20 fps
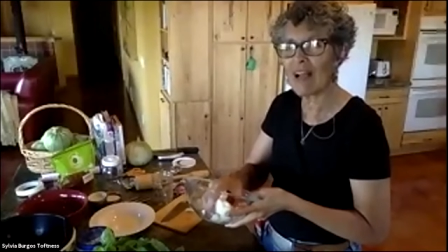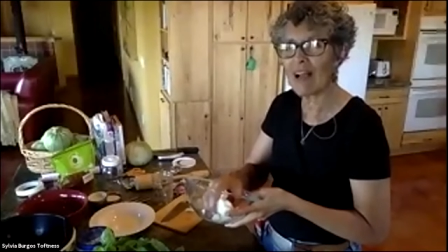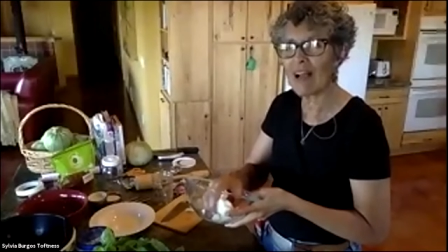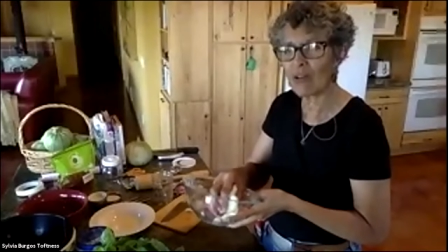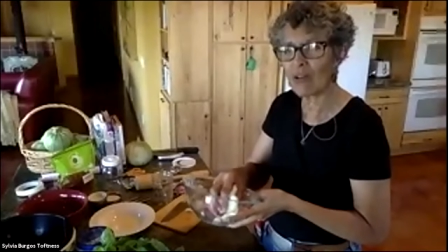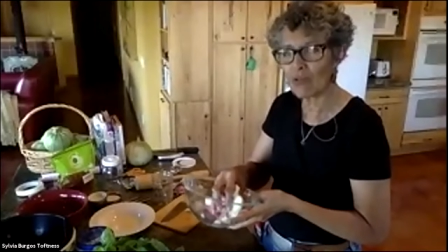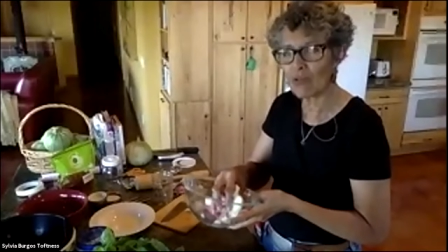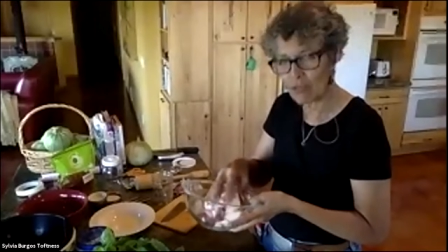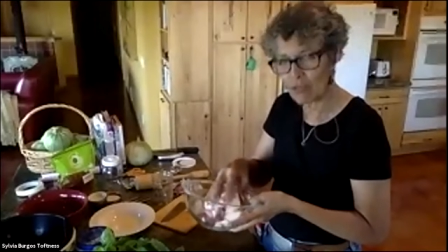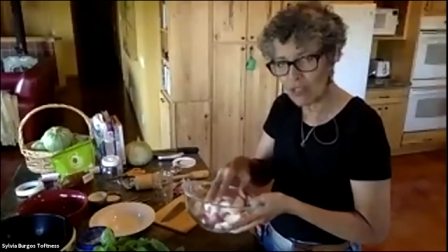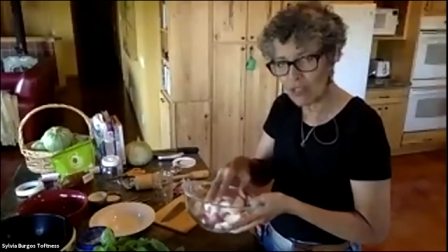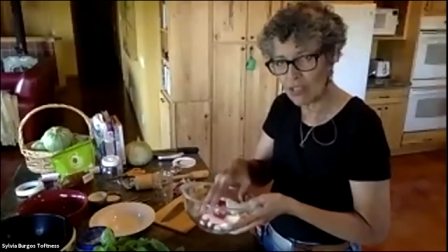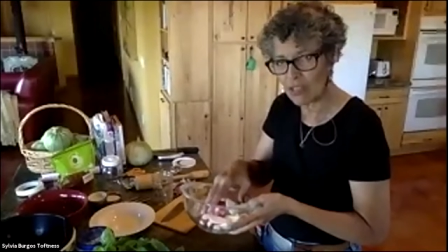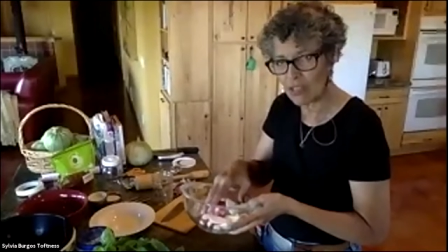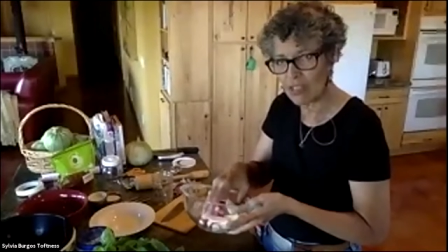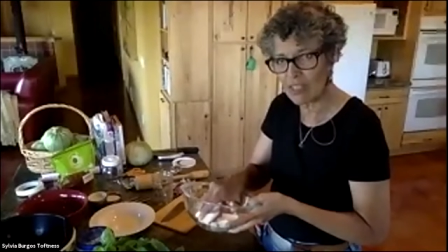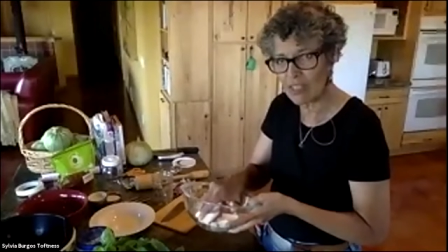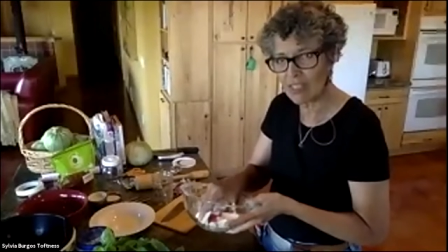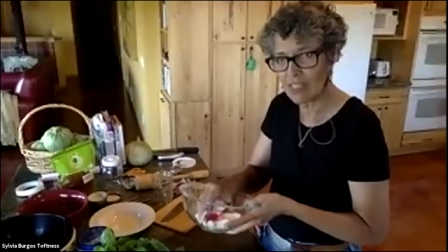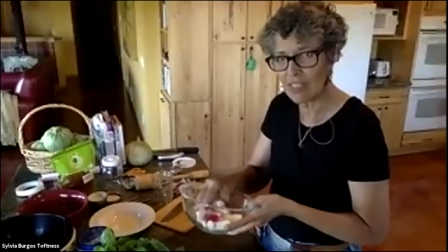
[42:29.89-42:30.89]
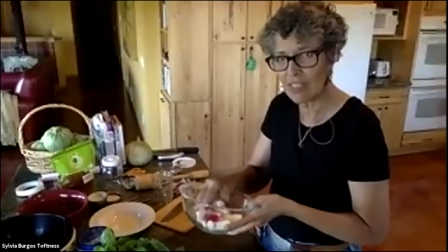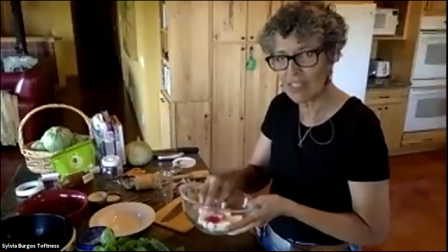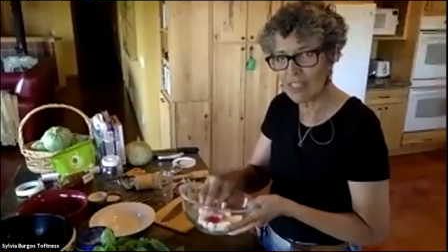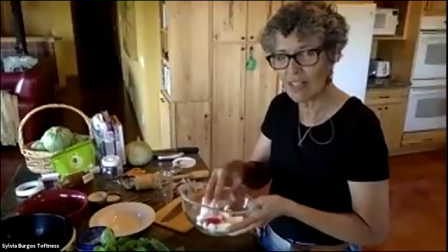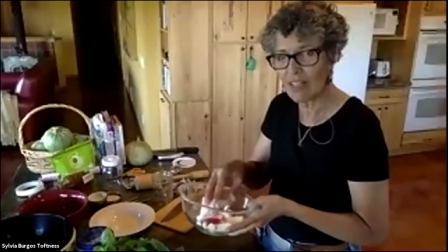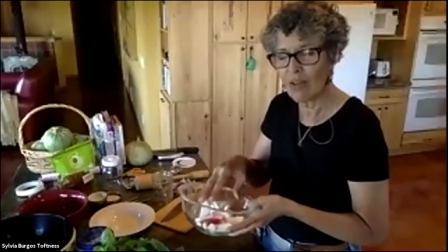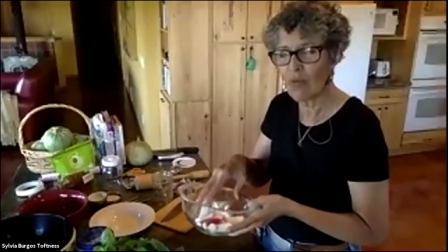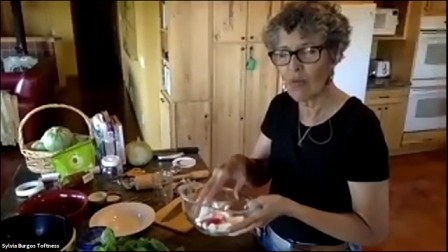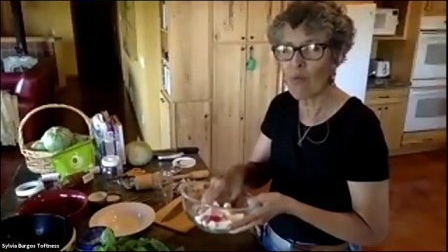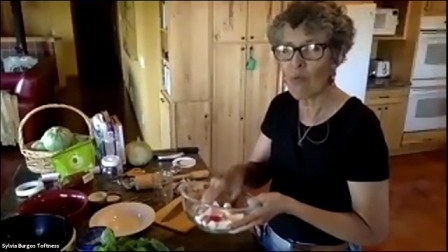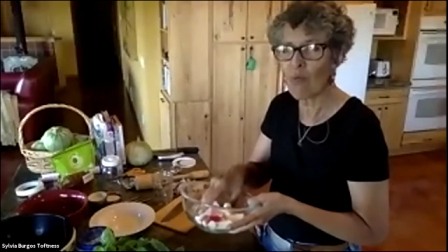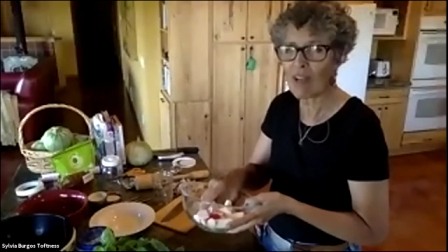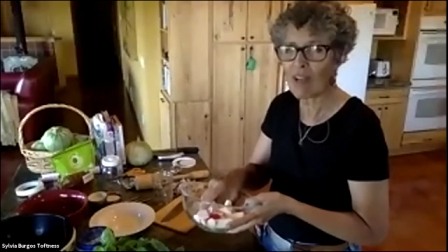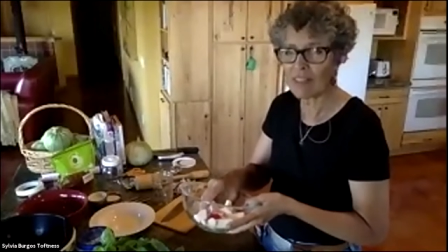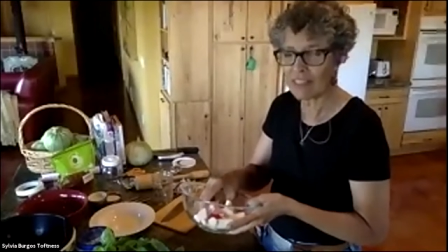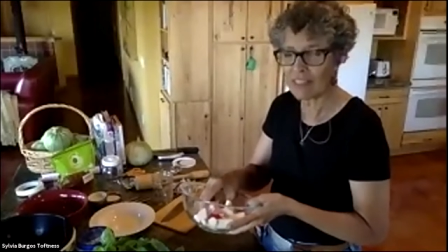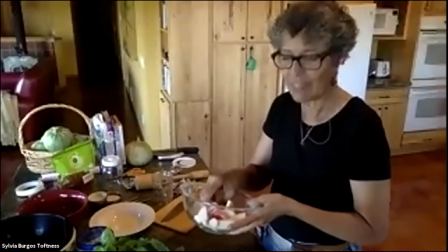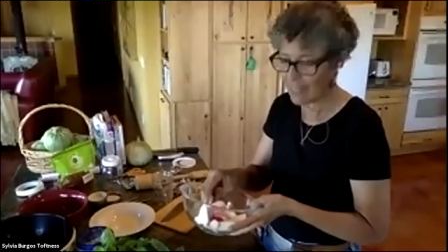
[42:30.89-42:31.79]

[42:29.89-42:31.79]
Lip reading: out while it